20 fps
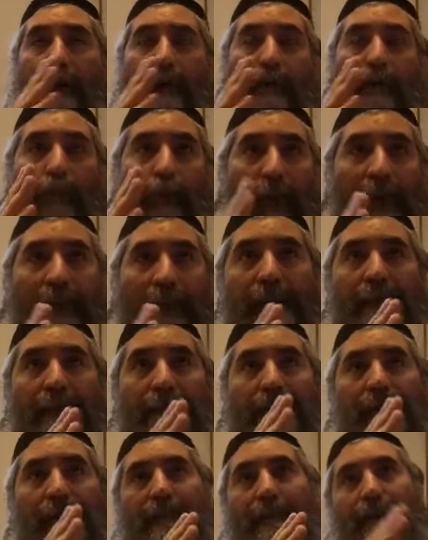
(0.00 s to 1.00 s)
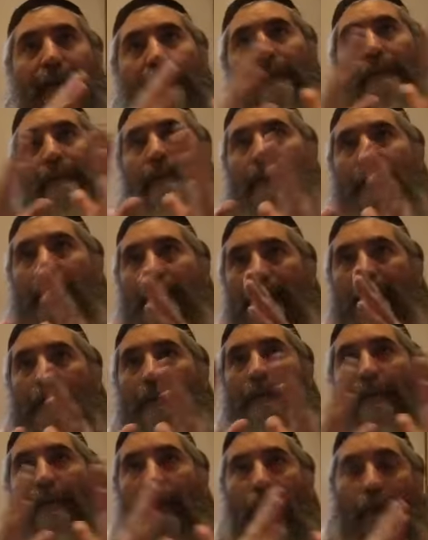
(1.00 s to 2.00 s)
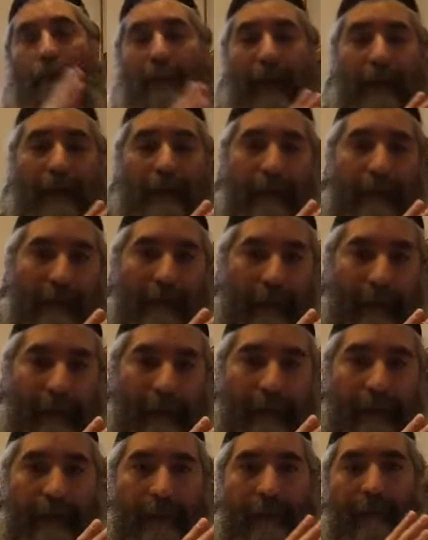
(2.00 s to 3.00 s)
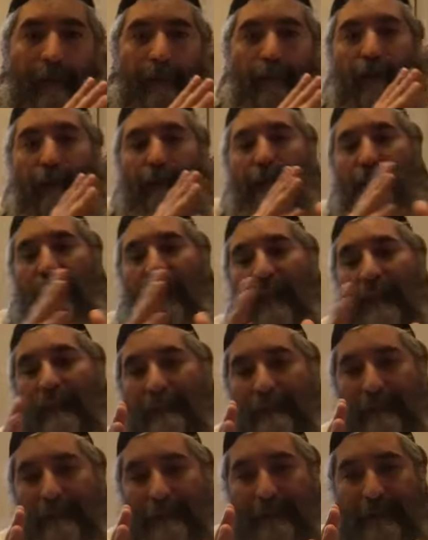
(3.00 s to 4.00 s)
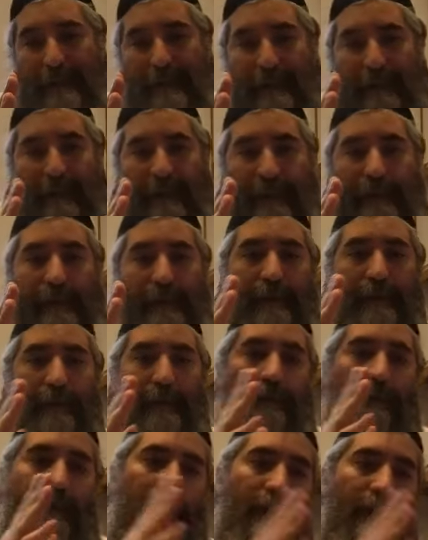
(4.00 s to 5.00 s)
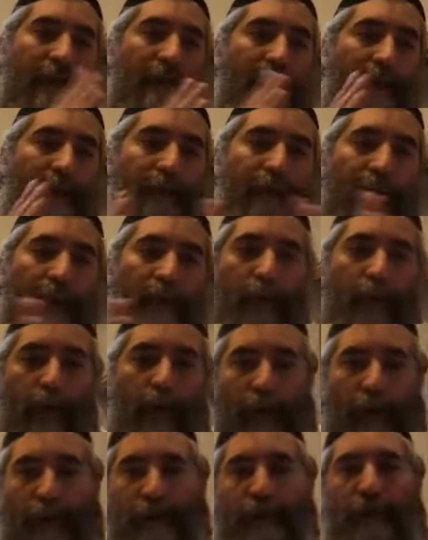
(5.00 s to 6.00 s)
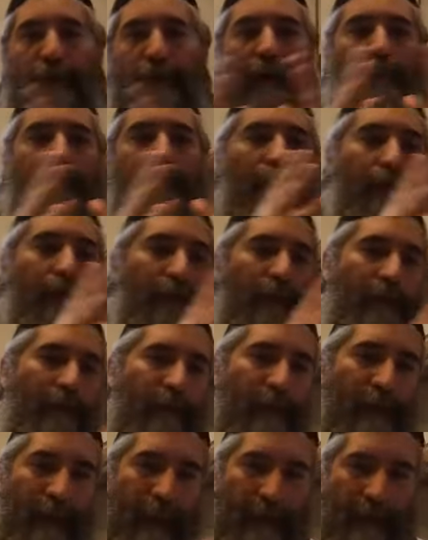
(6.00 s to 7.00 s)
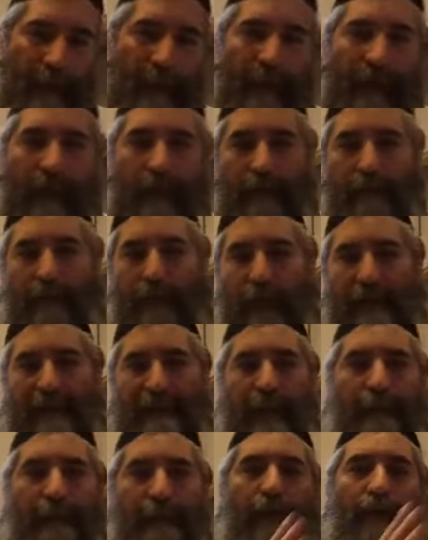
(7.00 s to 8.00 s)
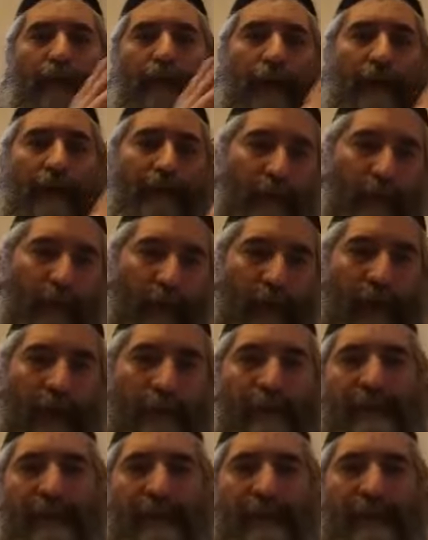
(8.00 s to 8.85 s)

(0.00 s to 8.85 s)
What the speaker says: ways a man will face in different worlds, like the Gaon, for example, like from Olam